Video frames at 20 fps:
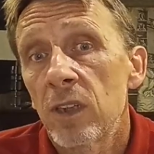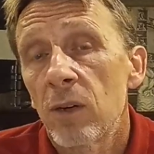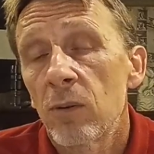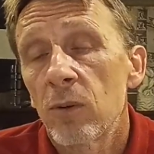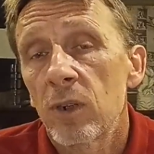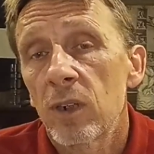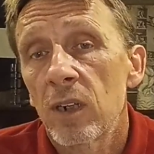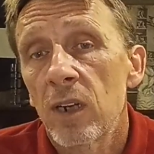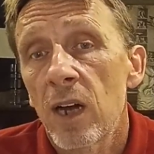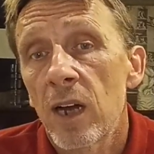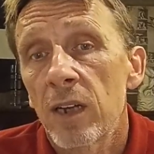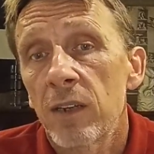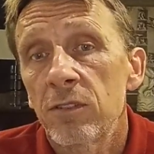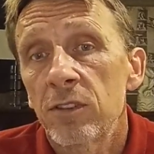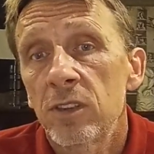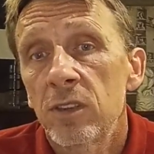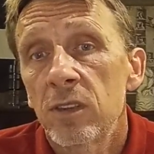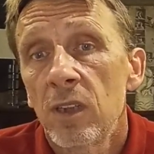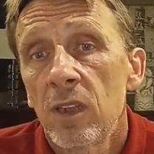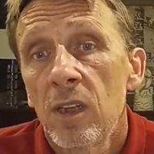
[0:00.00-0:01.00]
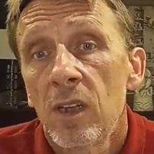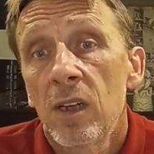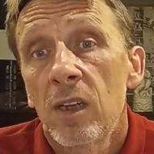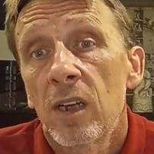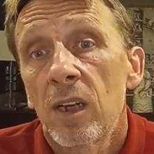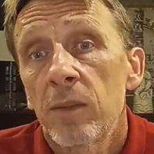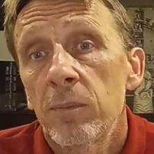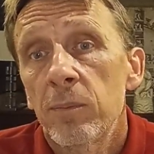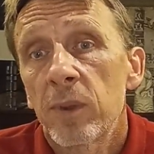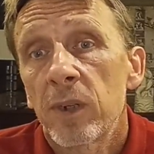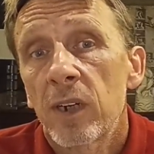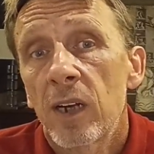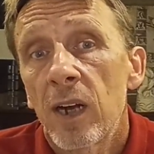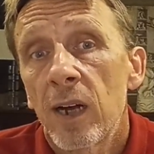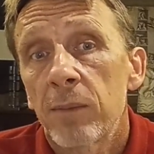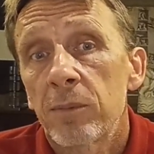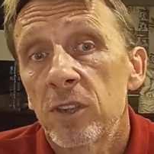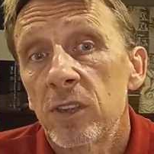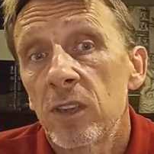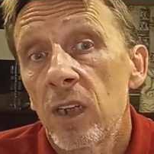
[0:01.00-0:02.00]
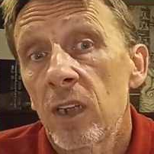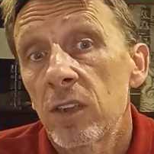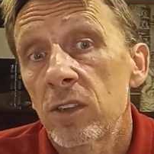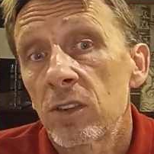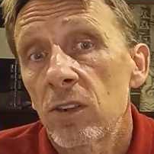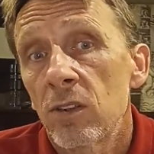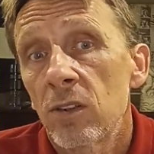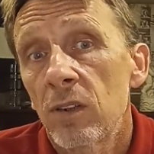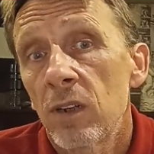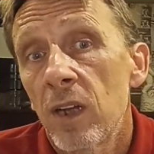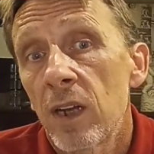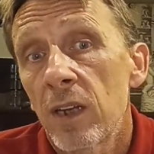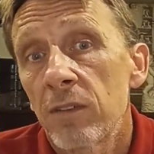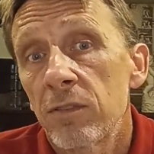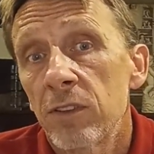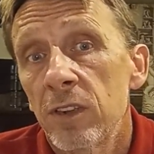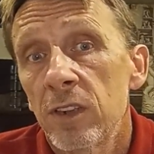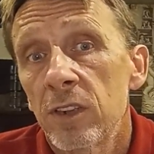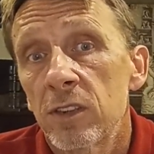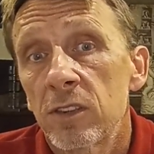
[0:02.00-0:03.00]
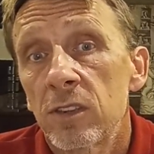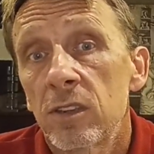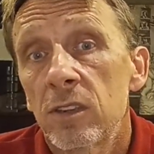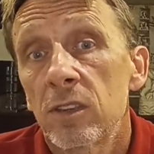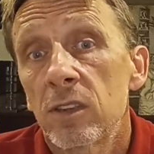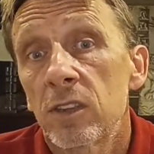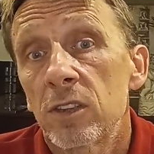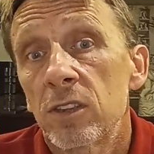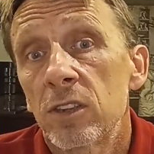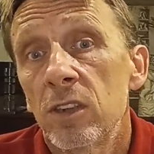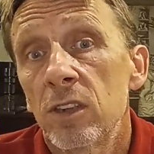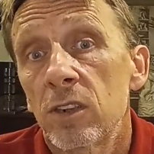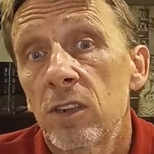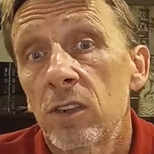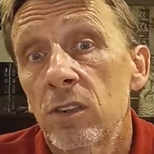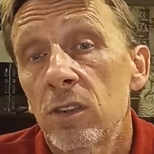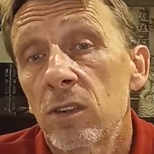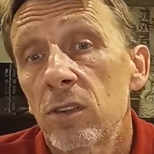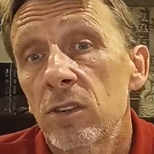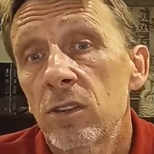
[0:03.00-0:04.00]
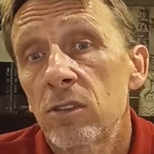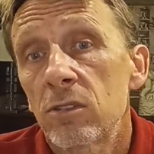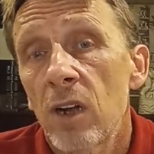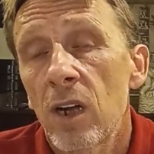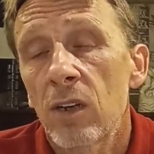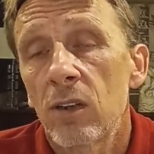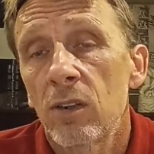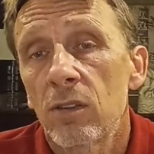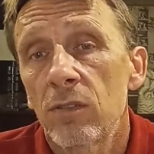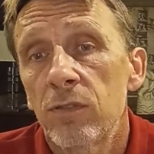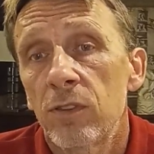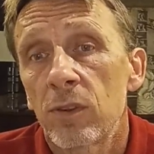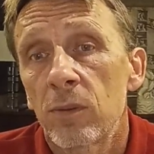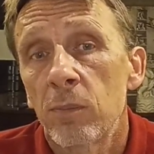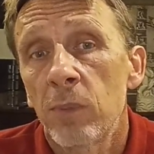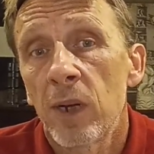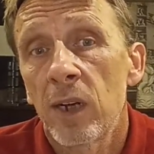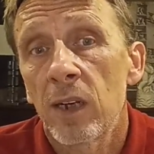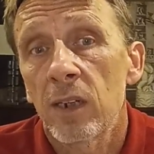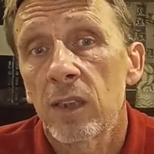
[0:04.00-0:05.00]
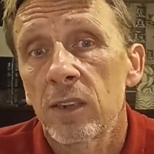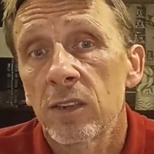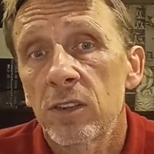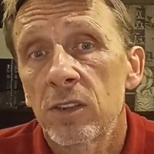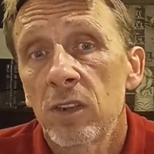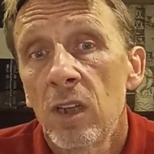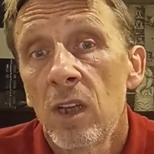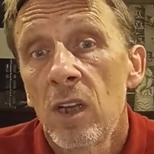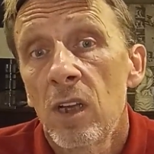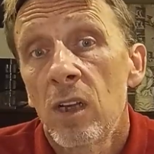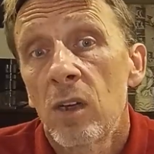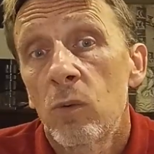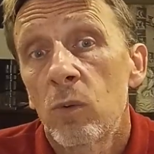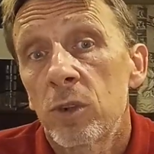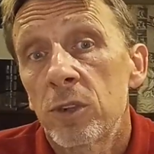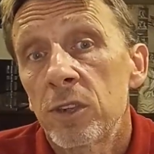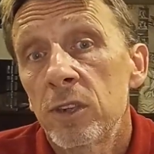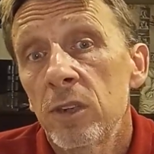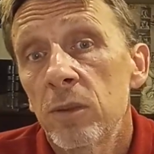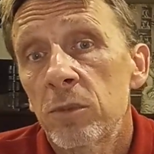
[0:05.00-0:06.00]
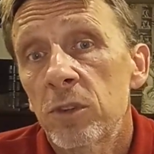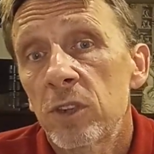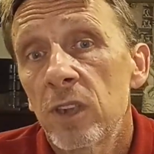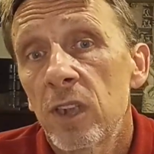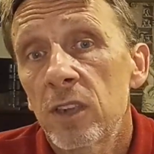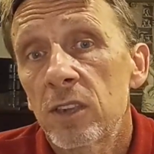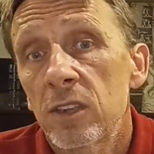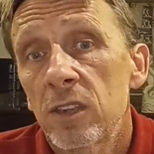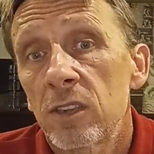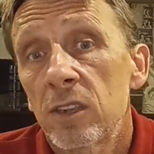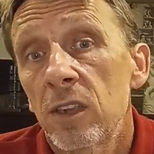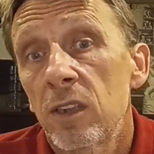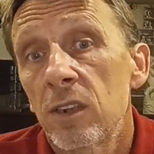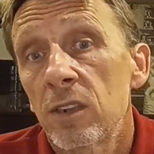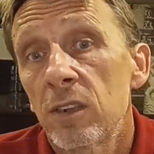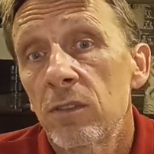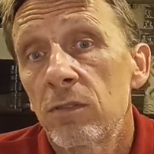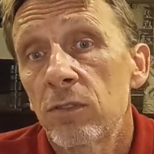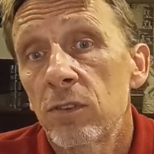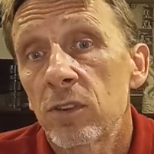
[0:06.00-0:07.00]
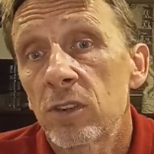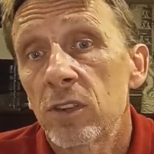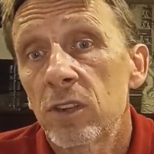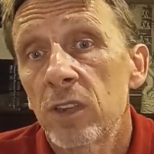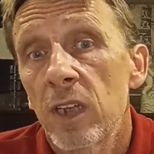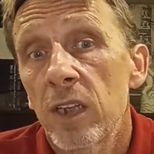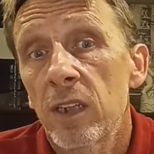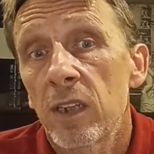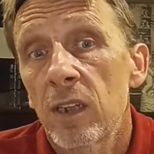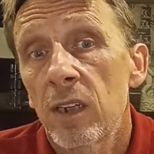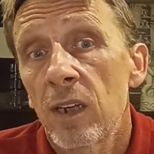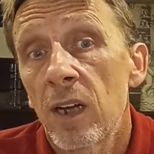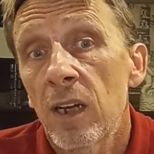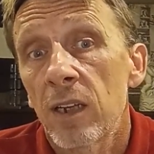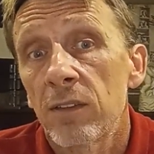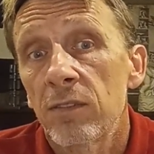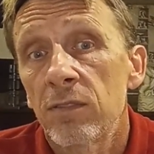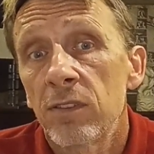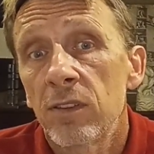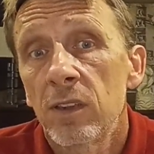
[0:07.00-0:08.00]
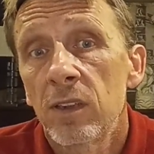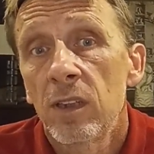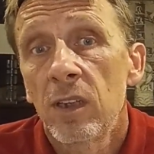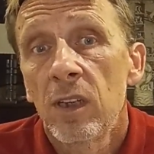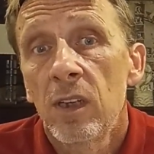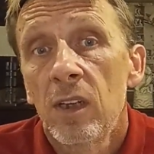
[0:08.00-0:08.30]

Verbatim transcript: in our lives, and perhaps that's all life is the search or struggle for balance, which seems necessary for staying alive.